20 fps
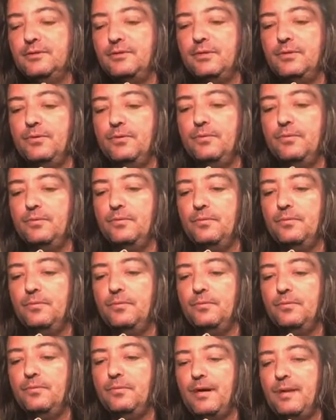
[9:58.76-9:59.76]
So
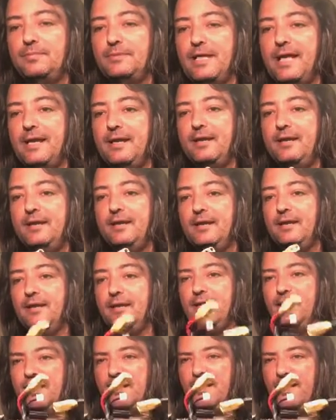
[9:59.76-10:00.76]
I'm
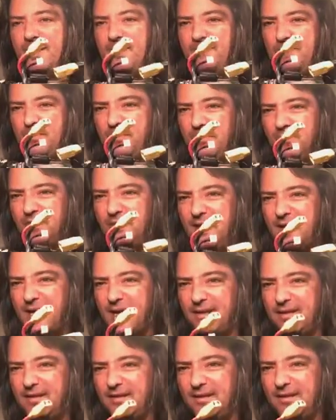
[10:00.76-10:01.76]
taking, if you
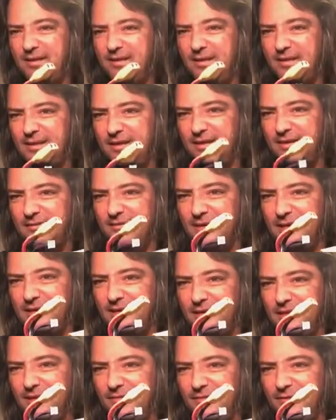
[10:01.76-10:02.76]
look at it, I don't know if I
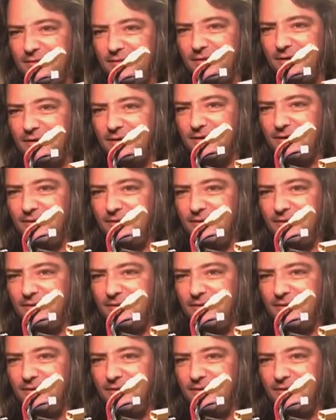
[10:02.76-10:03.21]
can get a good view